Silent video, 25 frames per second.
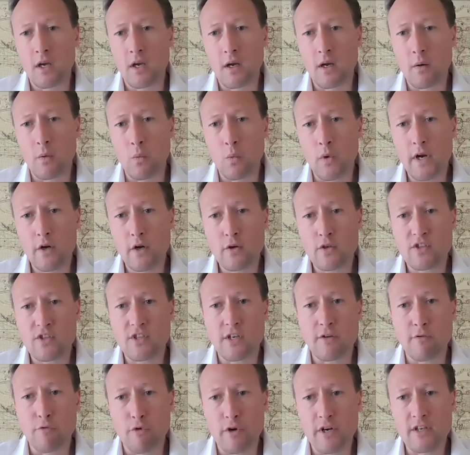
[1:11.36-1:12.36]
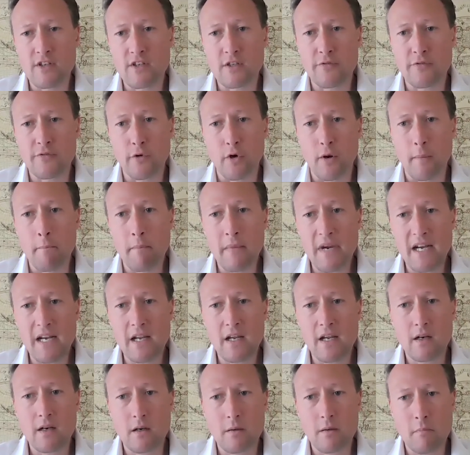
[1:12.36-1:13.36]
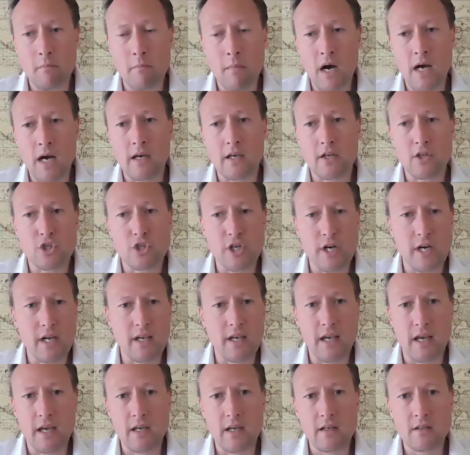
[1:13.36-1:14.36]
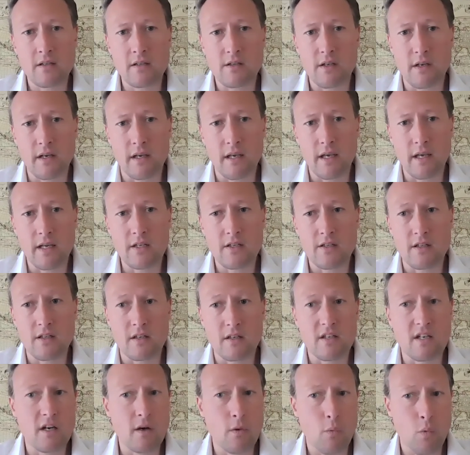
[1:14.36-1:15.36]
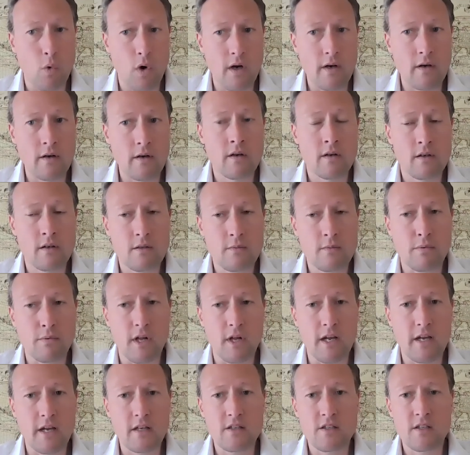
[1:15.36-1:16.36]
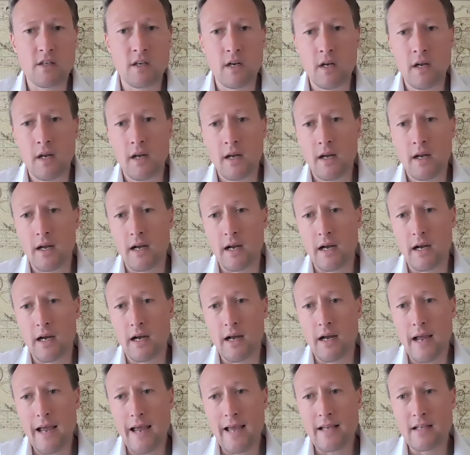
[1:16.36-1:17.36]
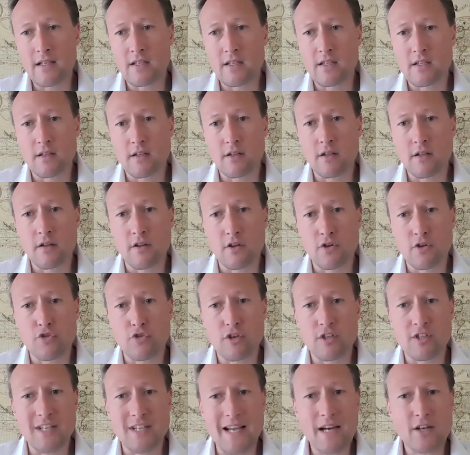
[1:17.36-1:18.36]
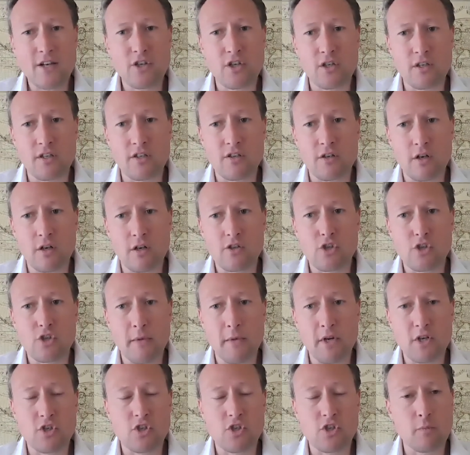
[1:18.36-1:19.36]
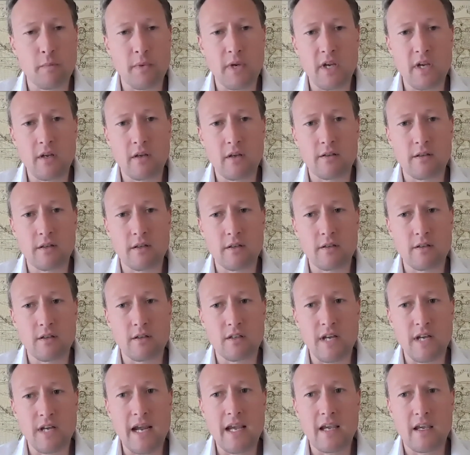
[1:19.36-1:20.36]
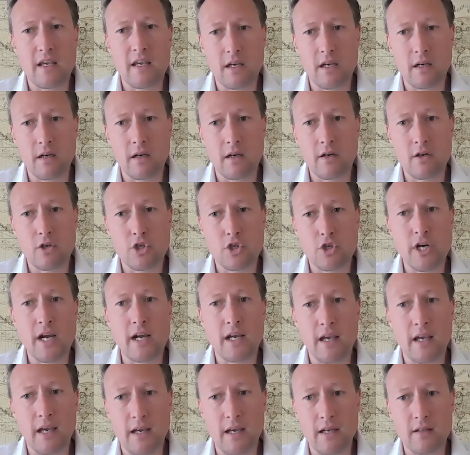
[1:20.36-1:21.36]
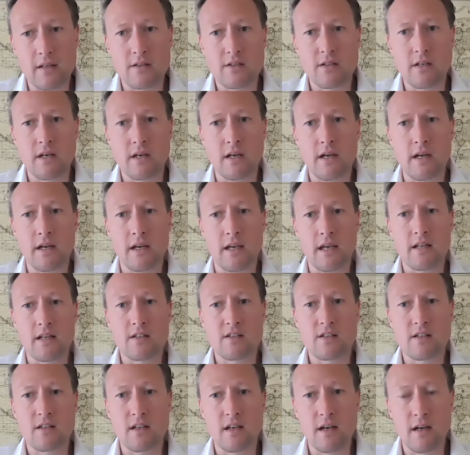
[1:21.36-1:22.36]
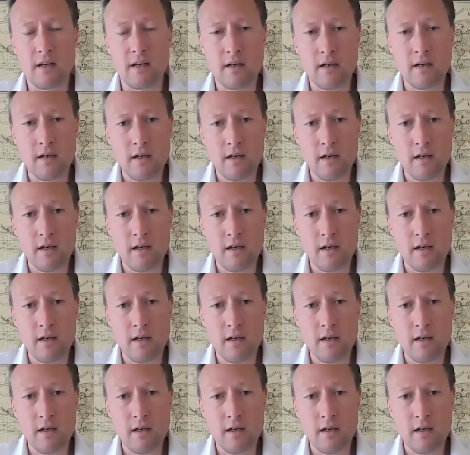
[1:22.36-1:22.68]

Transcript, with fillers: uh, we don't see reason for immediate market share gains against the tier one players, Uh, as the, the transaction does not so much speak to, to taking share gains uh, against uh,